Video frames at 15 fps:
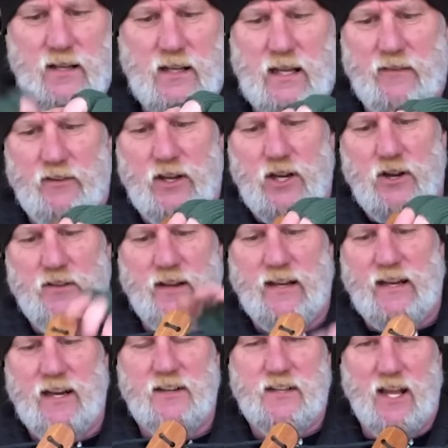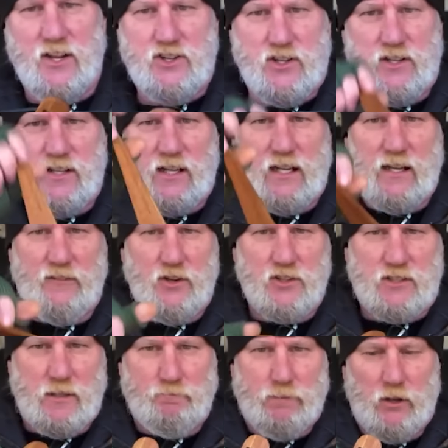giving you the needed tension to give you
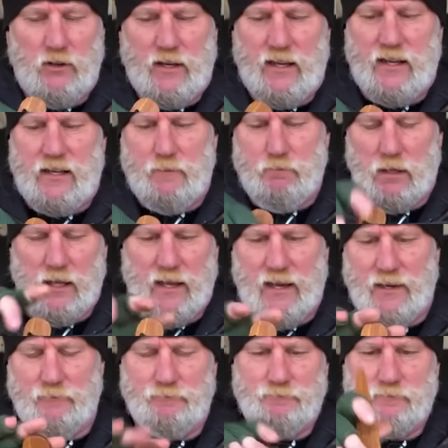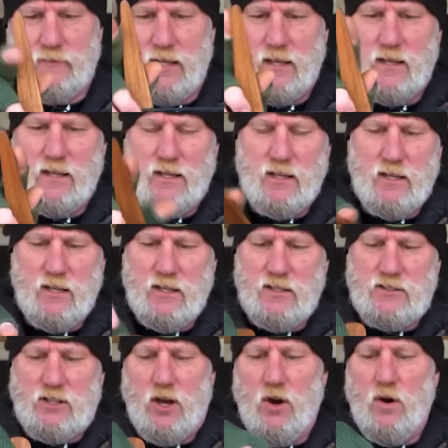stability in the blade.
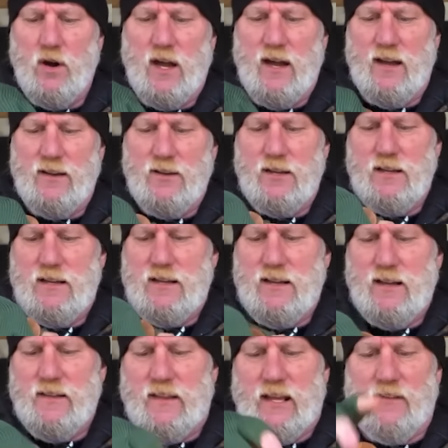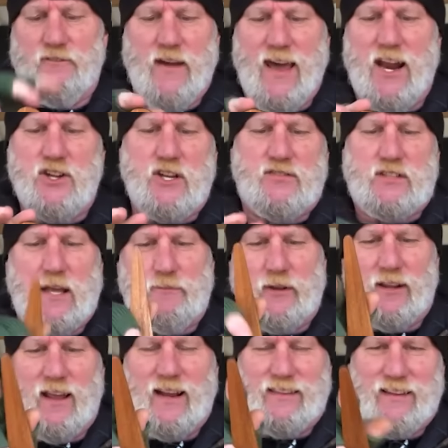So the advantage of
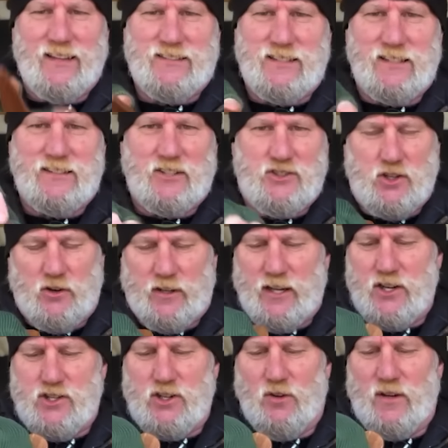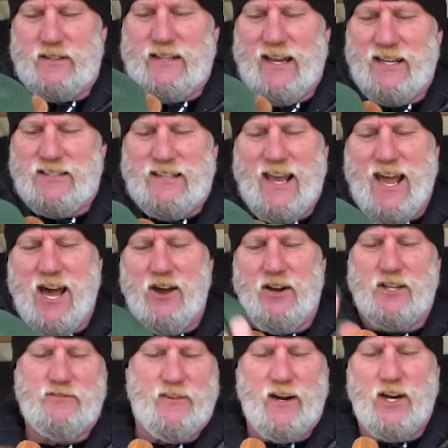something like this is it's traditional, it takes down,
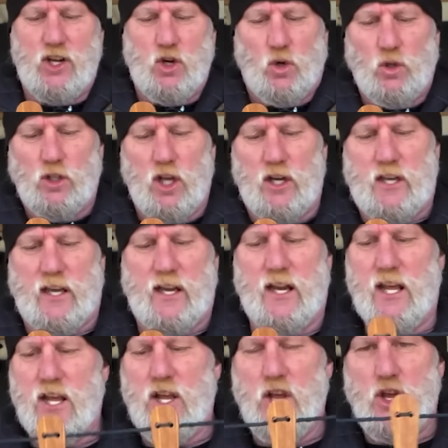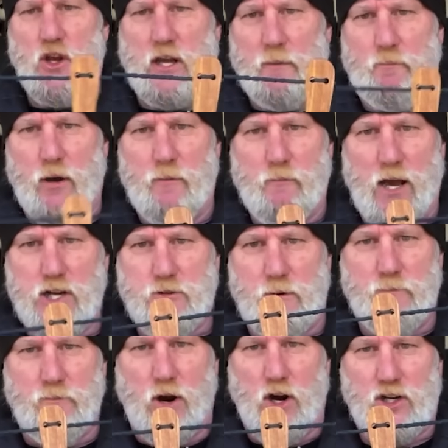it's very cool looking. You can put
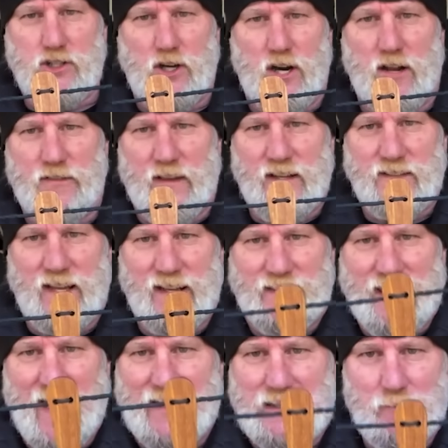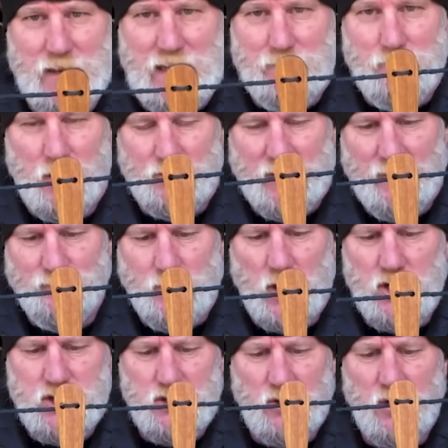measurement marks on it, things like that to make it
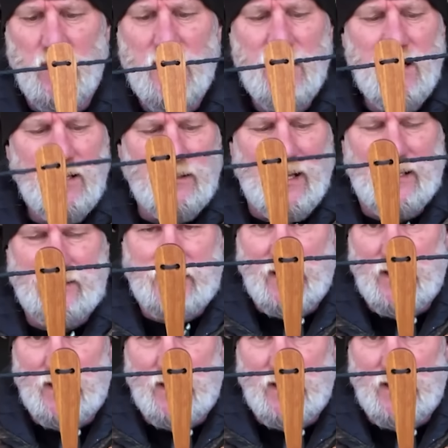multifunctional. Lots of